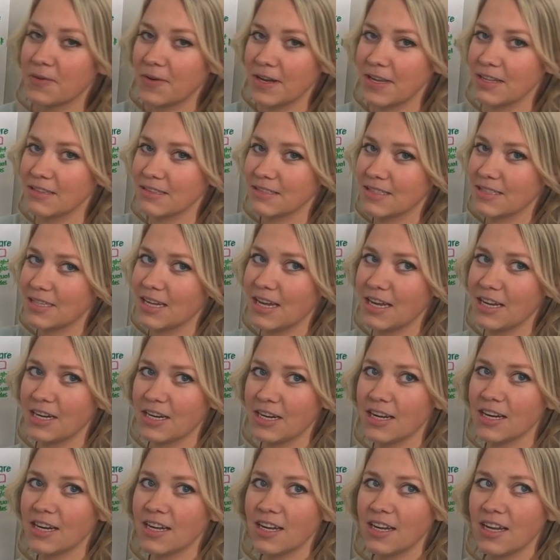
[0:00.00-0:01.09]
ones that
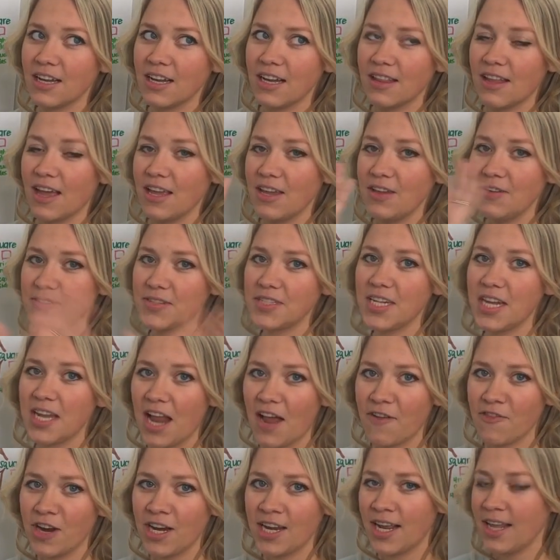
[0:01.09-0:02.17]
you see in
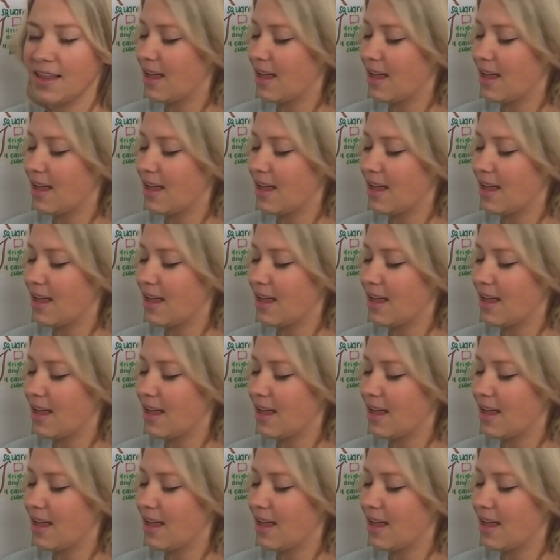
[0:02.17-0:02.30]
everyday